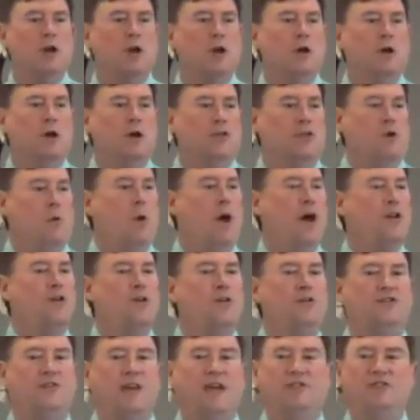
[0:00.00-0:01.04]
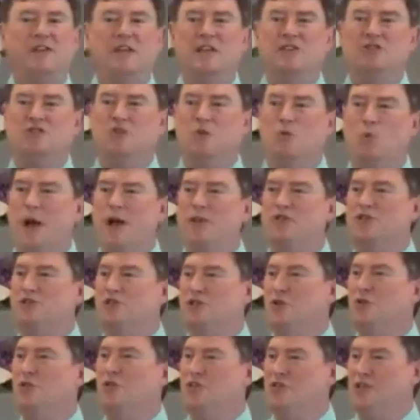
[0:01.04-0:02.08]
the one who says he is the way, the
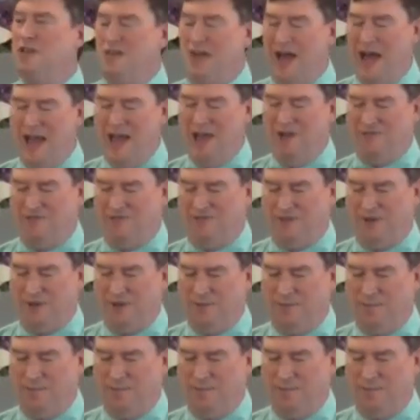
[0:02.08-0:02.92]
truth, and the life,